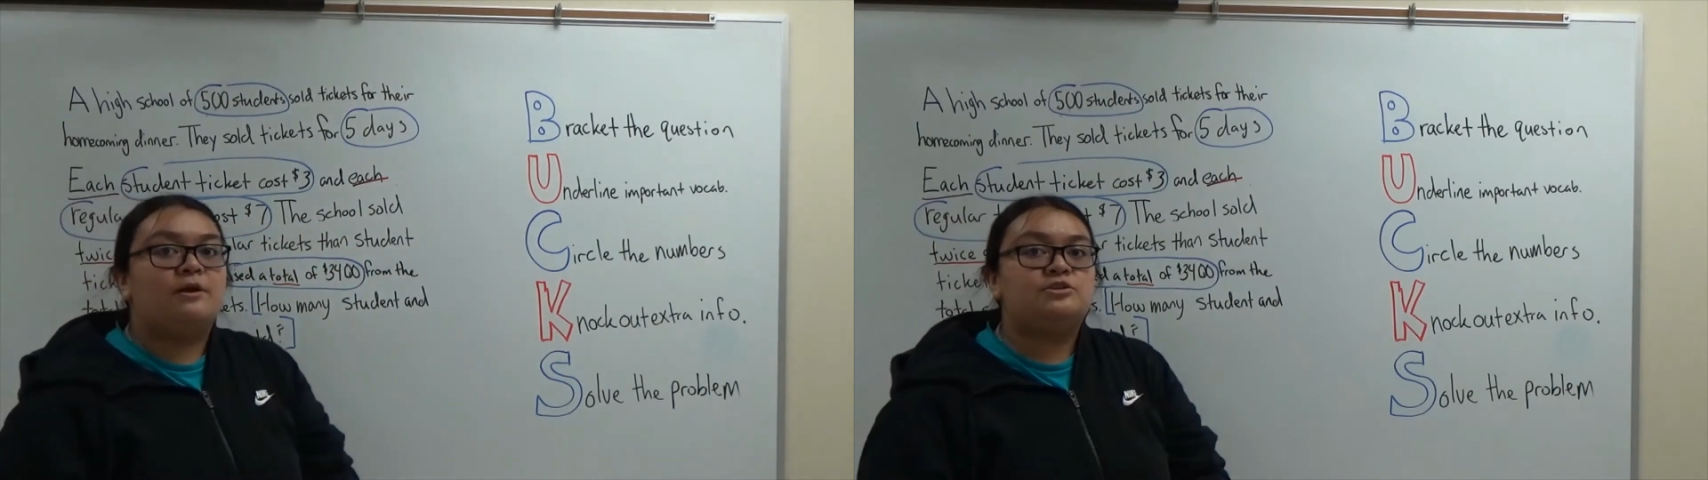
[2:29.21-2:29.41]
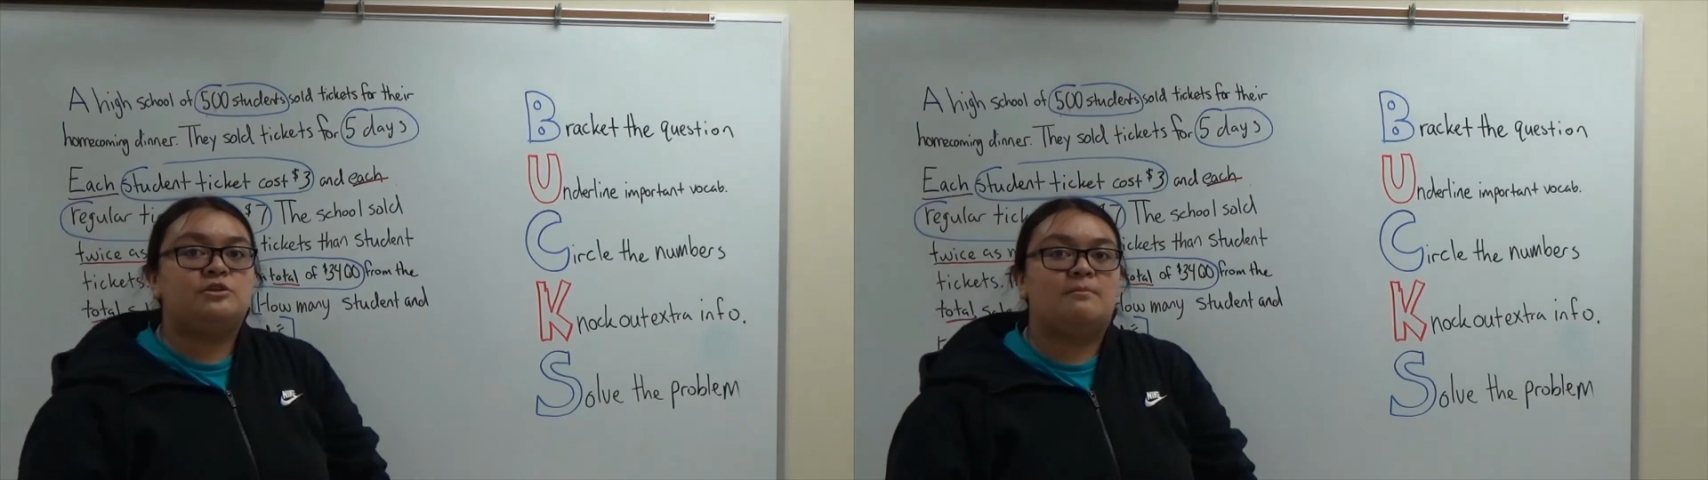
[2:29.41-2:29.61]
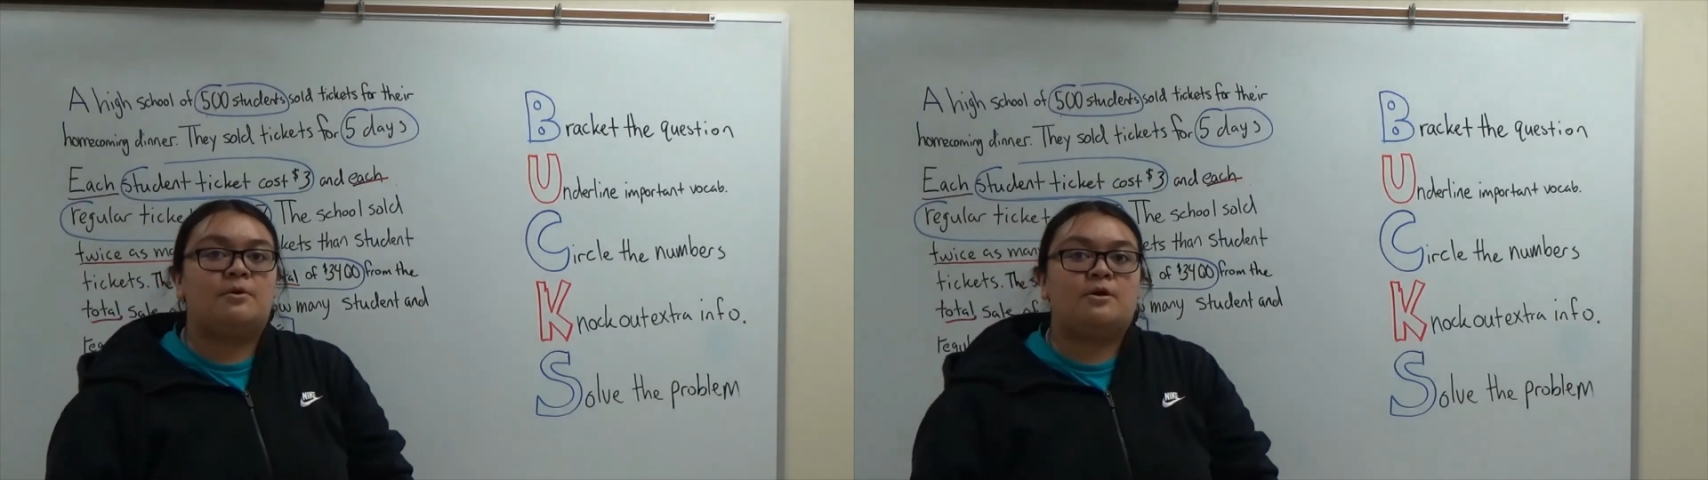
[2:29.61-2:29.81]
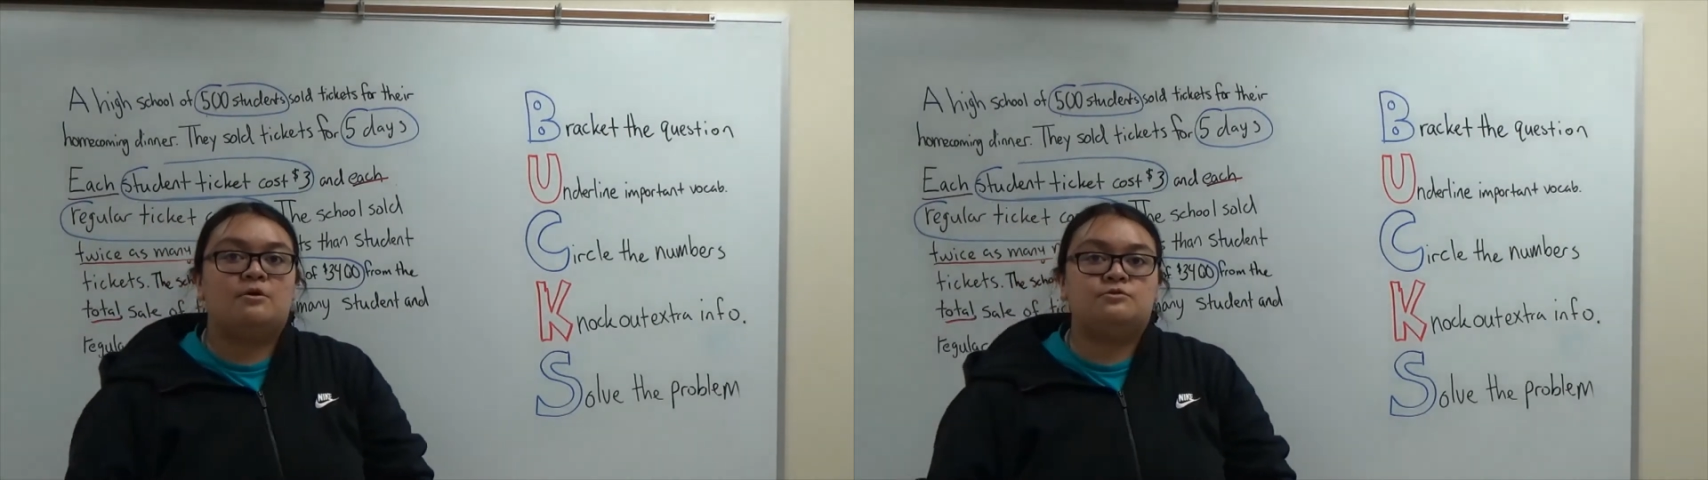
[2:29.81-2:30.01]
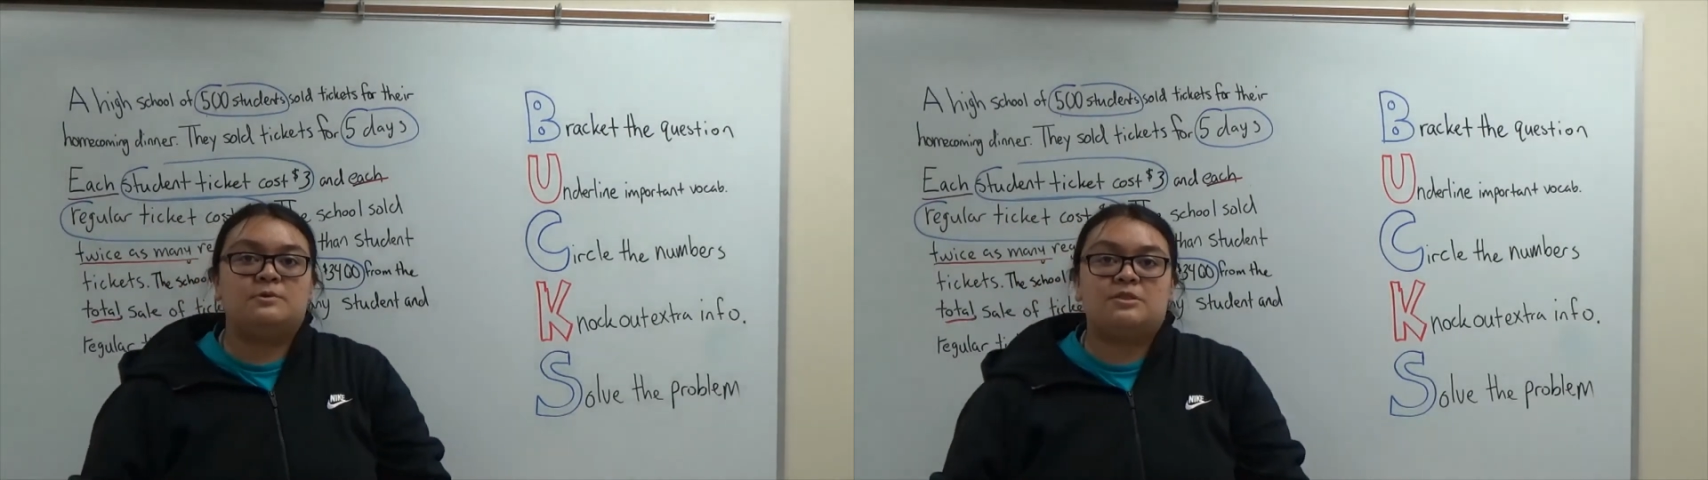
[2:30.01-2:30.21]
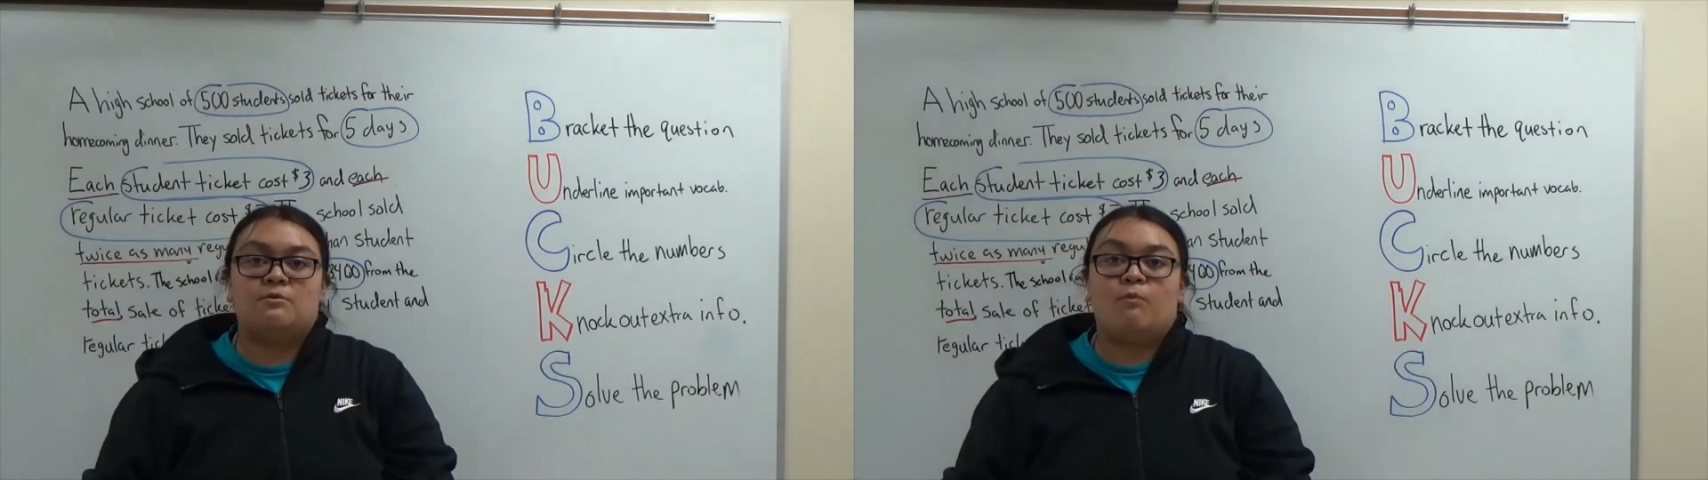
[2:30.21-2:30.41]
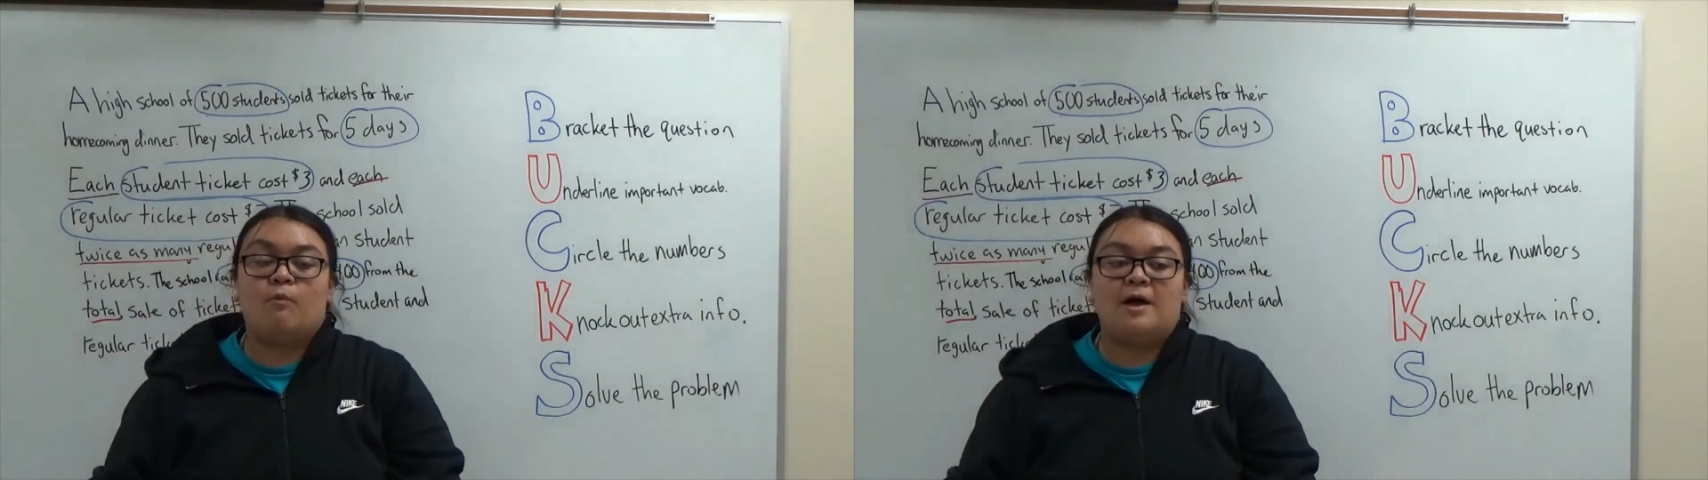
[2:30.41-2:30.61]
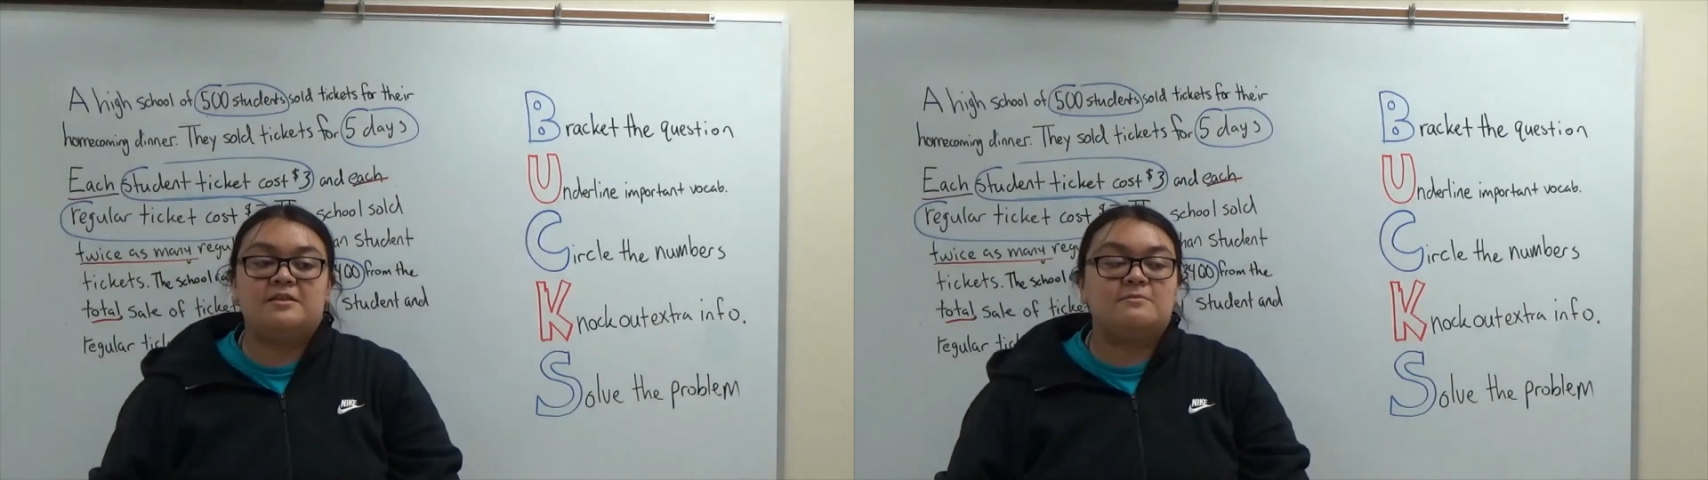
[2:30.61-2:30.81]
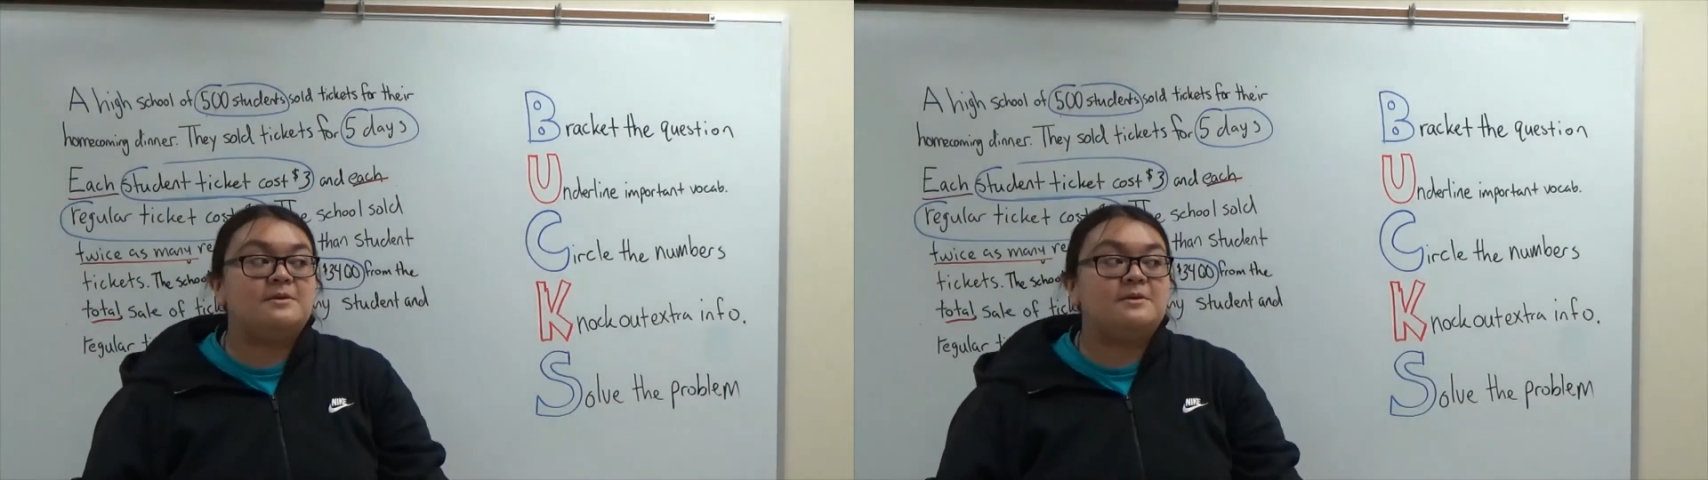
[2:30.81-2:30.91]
which number goes with what,